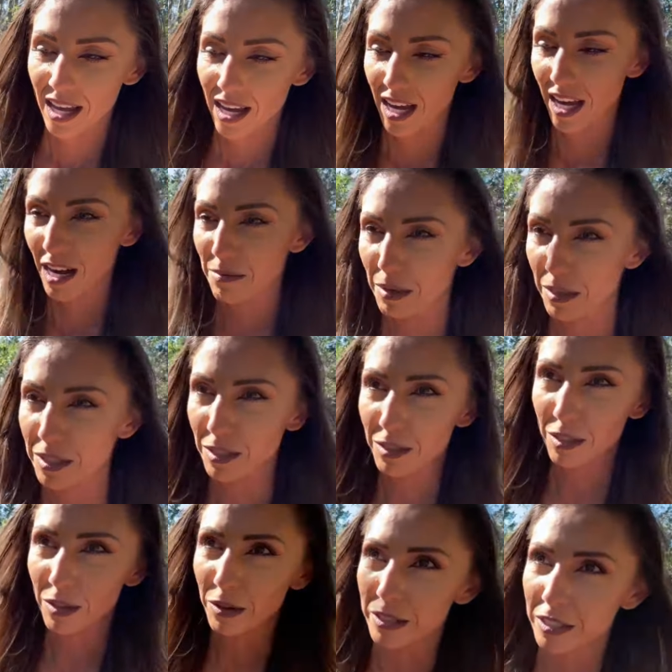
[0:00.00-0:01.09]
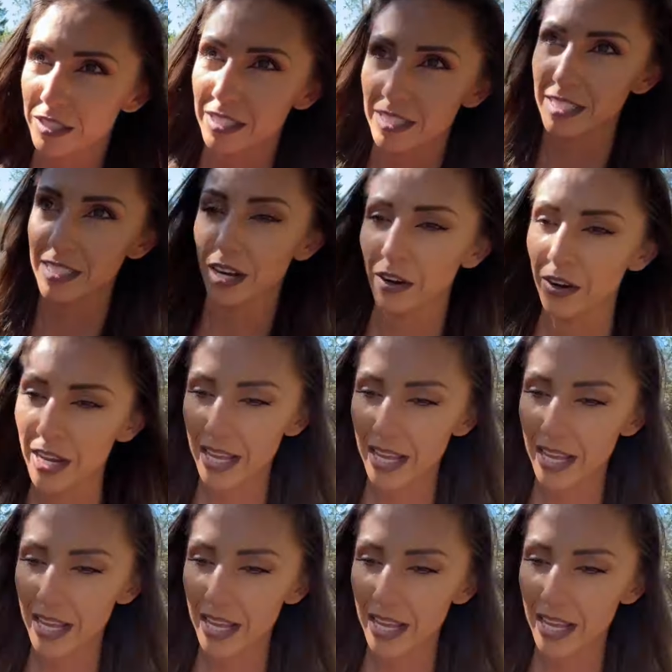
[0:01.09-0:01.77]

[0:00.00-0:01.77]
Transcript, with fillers: And I'm also so thirsty, so